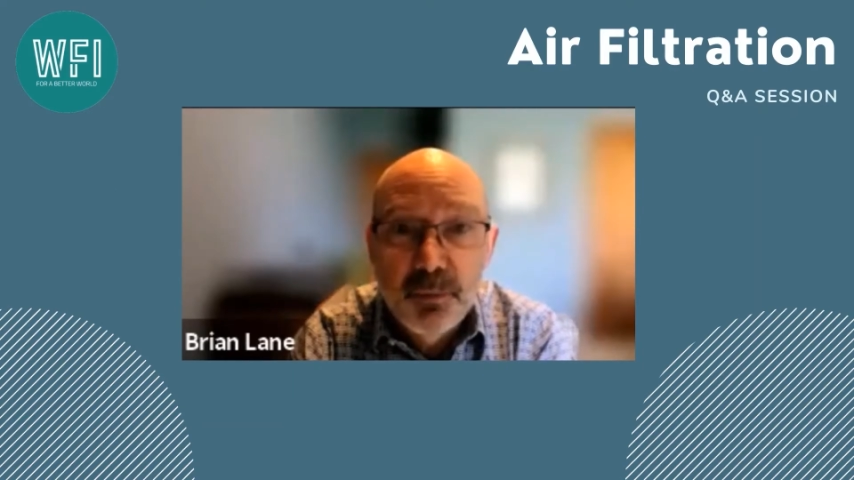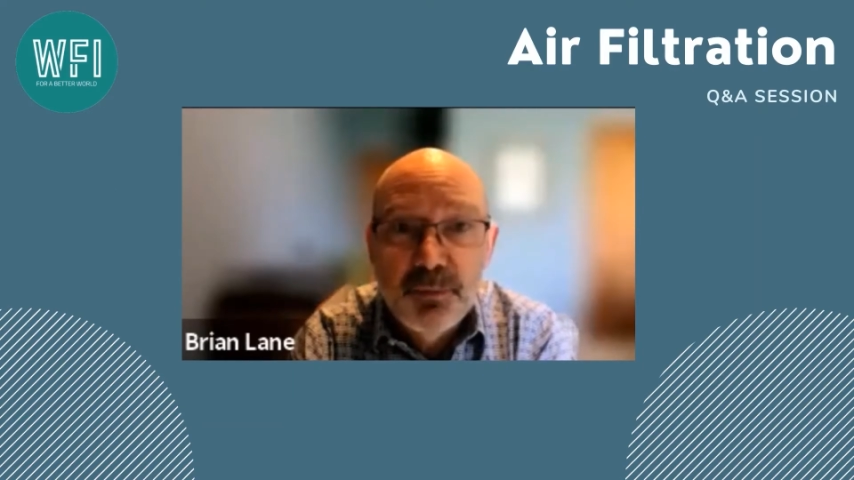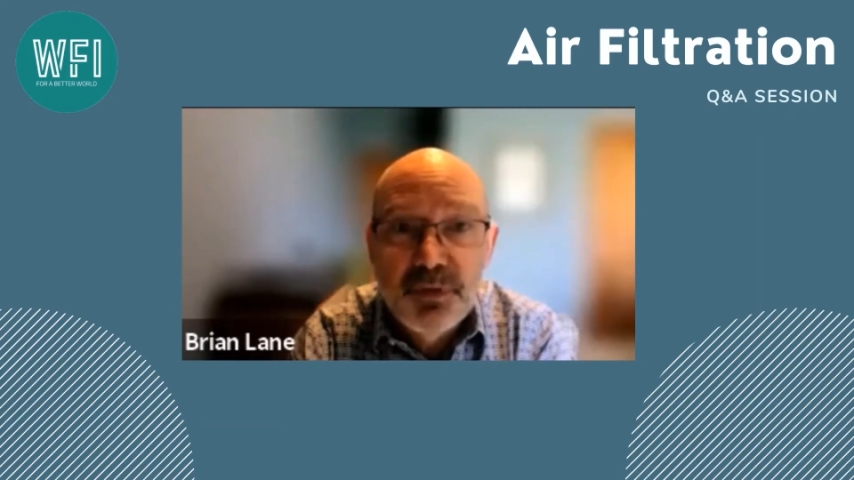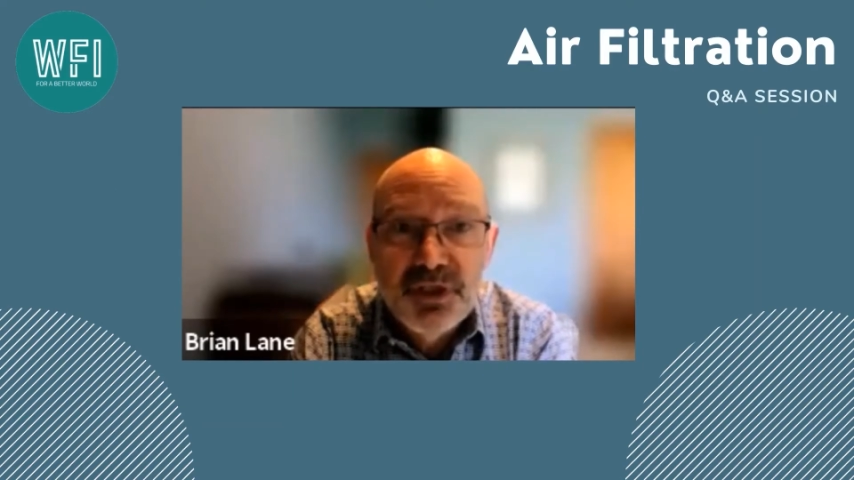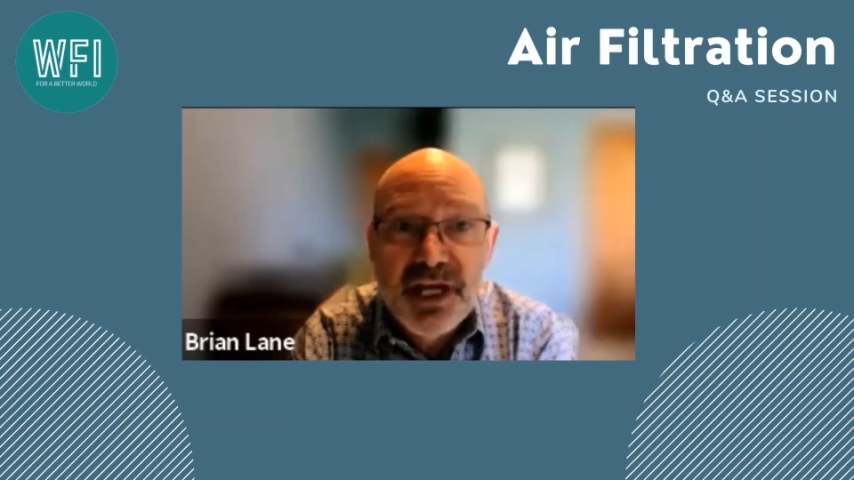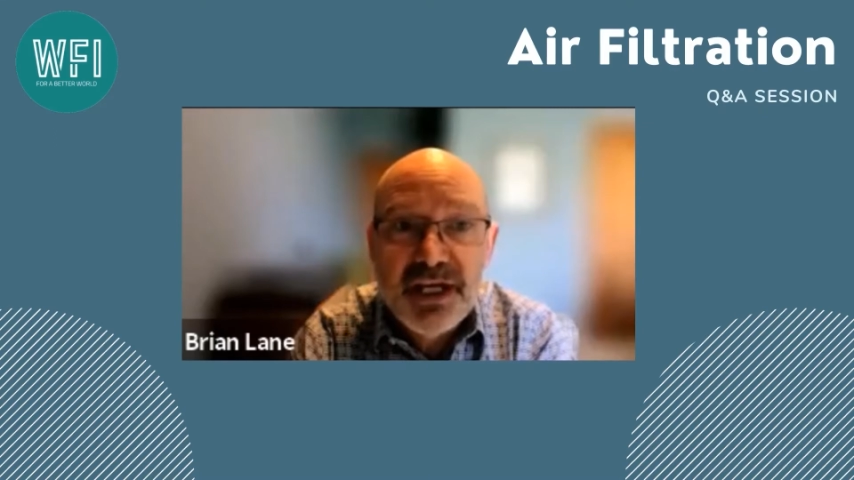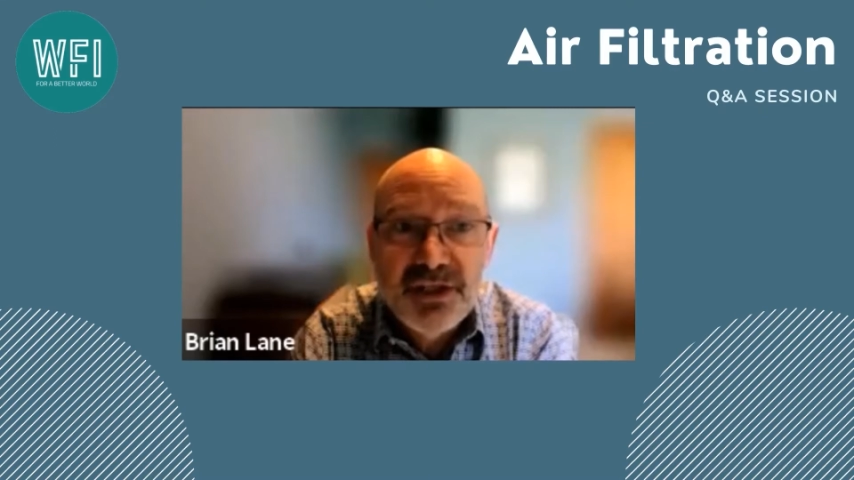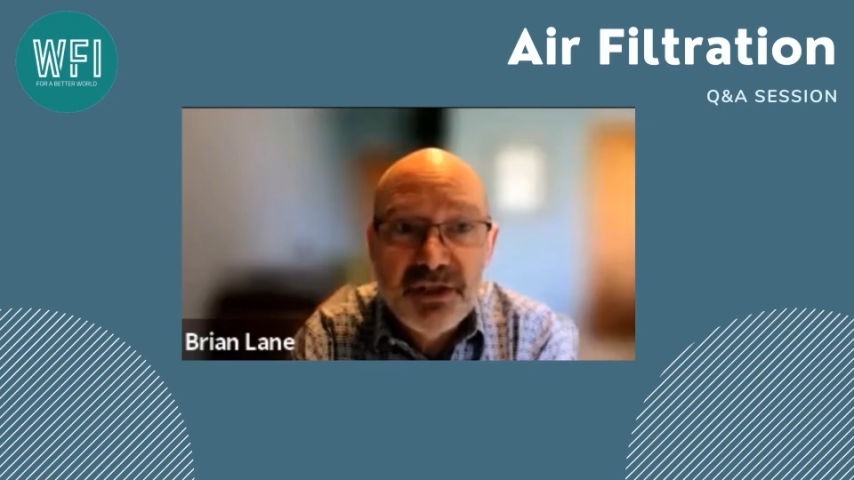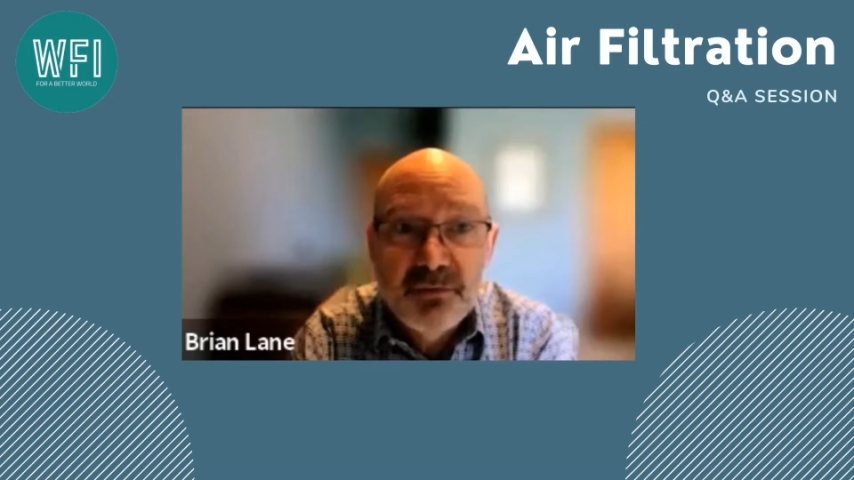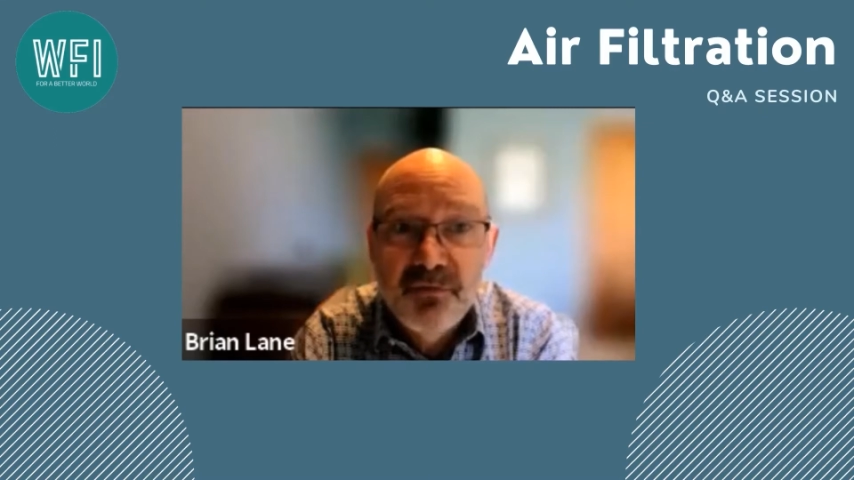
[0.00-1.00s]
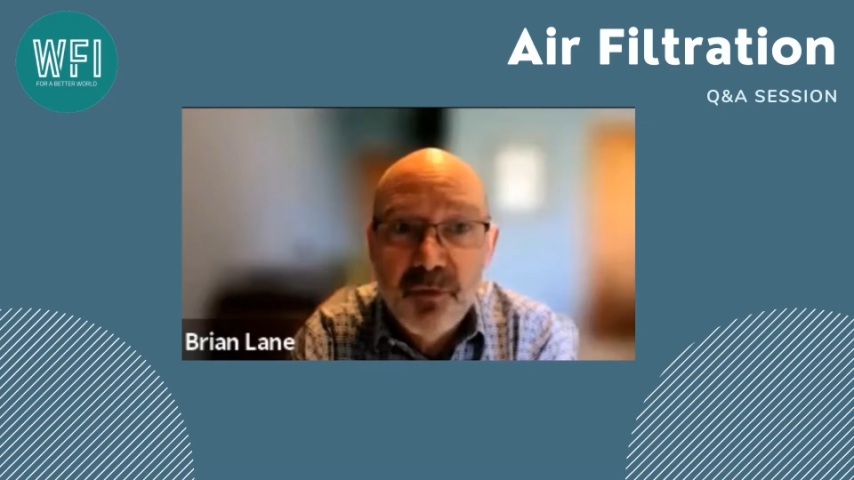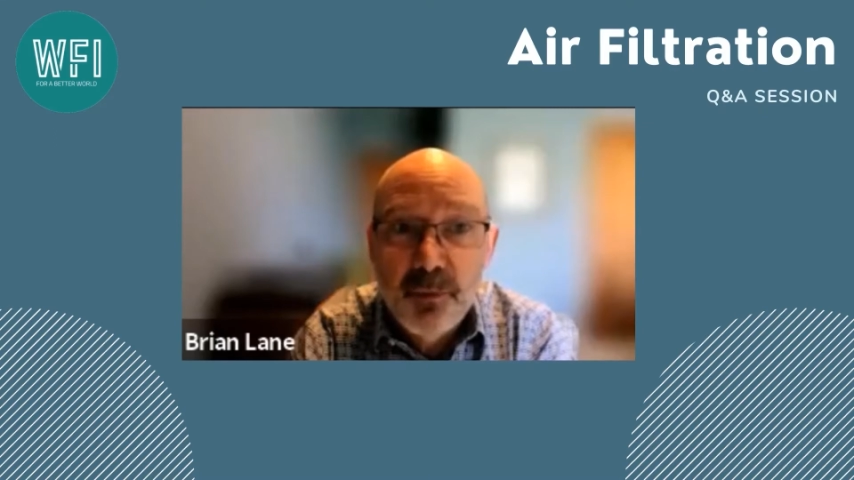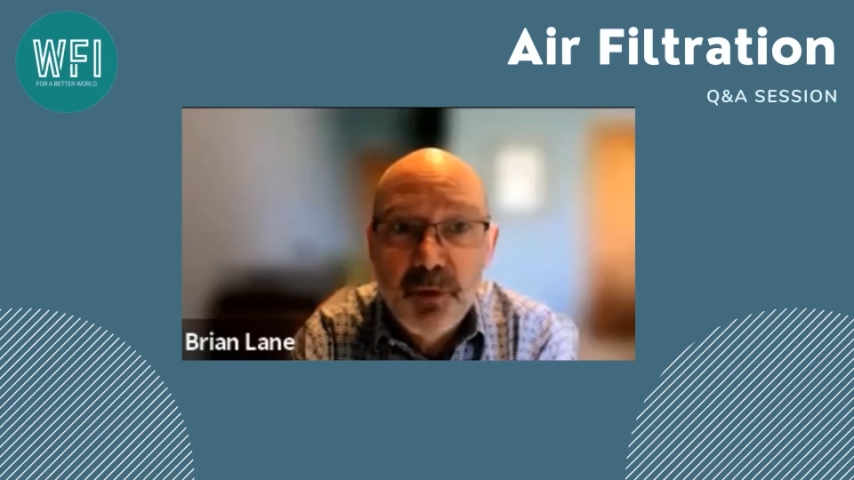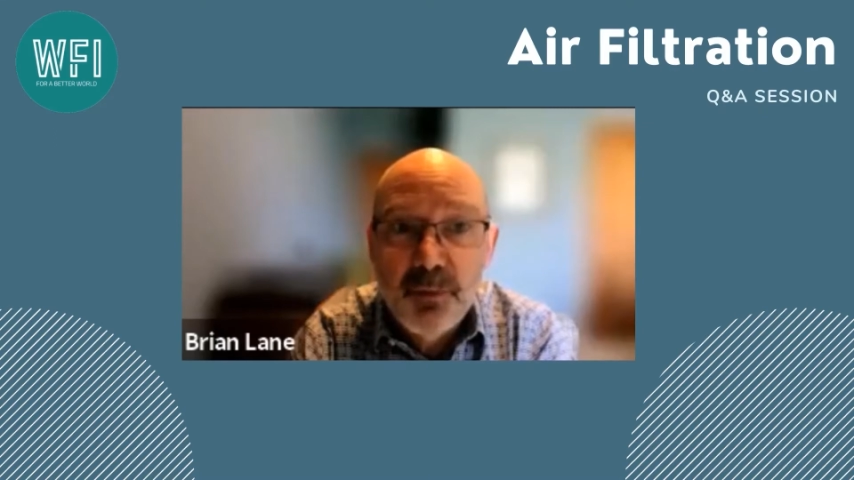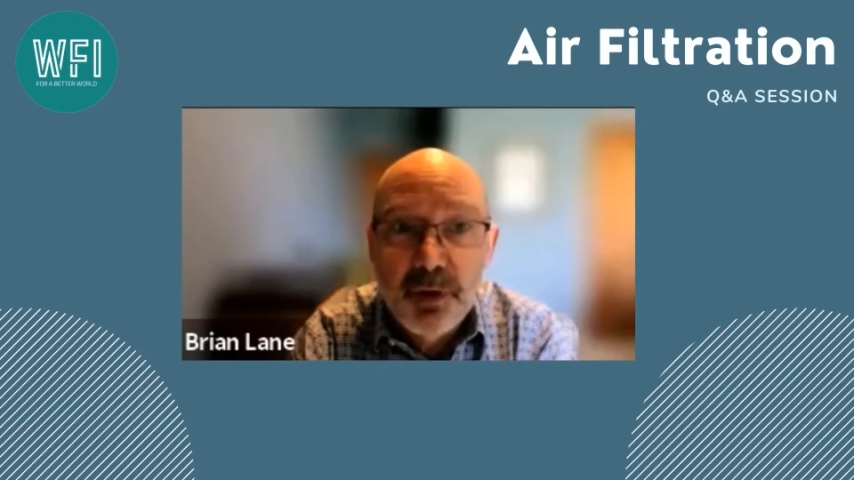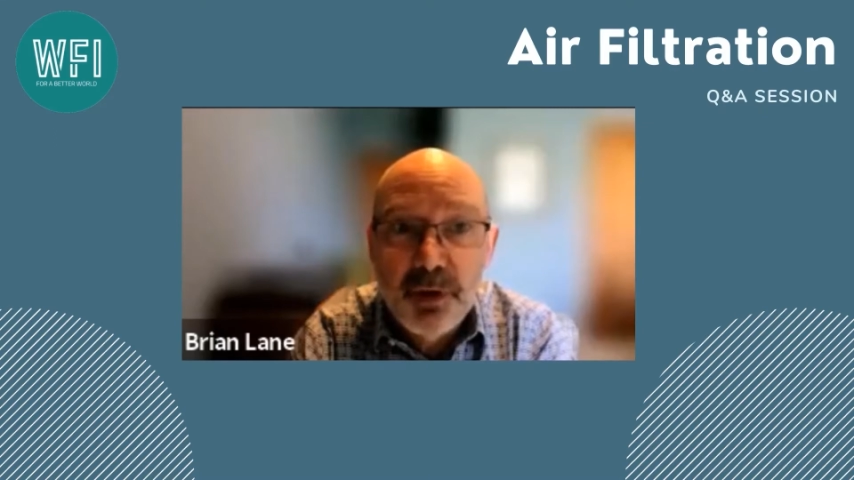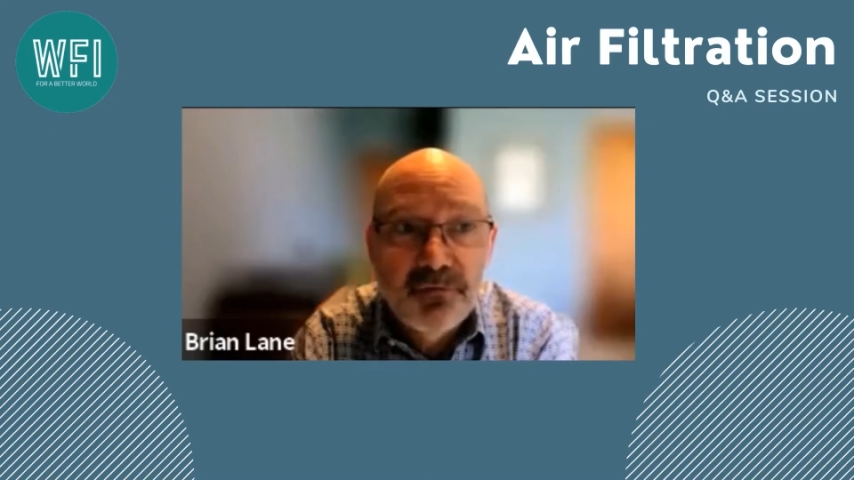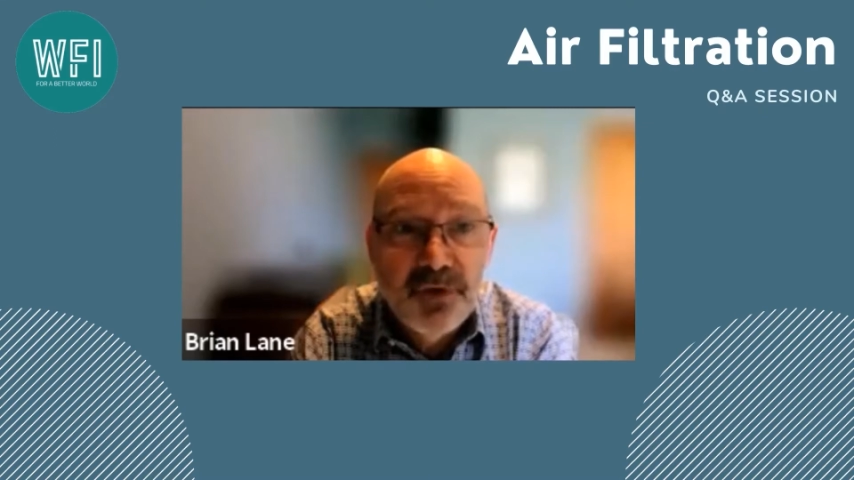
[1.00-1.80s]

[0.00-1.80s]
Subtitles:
protection from the point